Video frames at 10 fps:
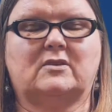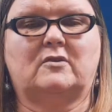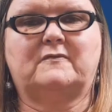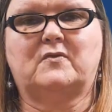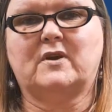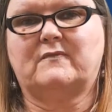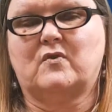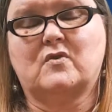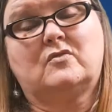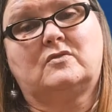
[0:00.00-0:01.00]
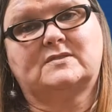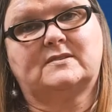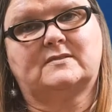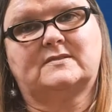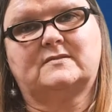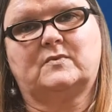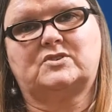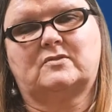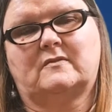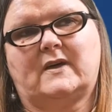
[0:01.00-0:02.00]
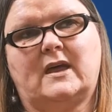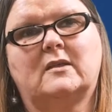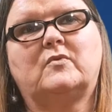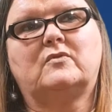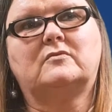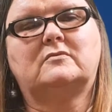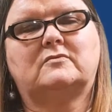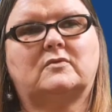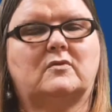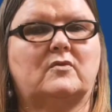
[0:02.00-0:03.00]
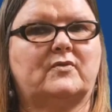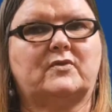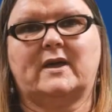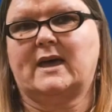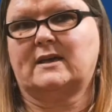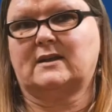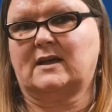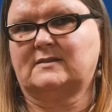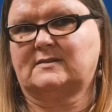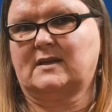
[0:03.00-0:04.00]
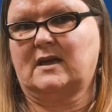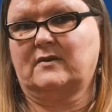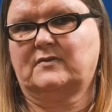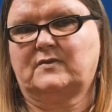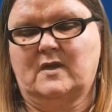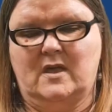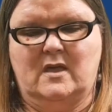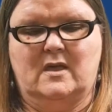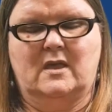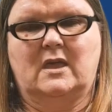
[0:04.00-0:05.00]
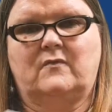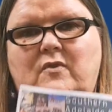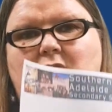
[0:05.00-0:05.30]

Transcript: are 44 courses which are available all throughout Adelaide South. If you